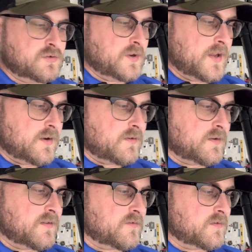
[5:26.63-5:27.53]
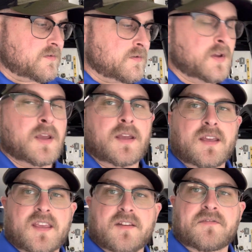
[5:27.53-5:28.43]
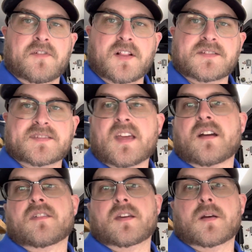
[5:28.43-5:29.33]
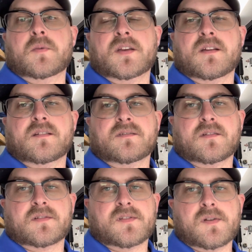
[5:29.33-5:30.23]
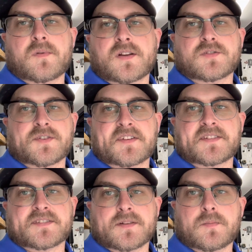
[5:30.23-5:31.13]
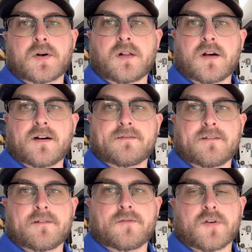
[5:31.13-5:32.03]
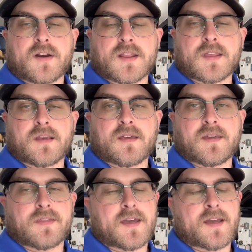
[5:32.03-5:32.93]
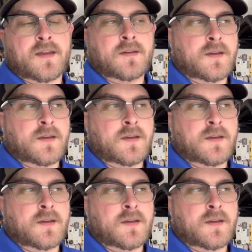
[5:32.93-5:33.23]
I don't ever get fully stuck there because there's too many trees to pull off of or anything like that,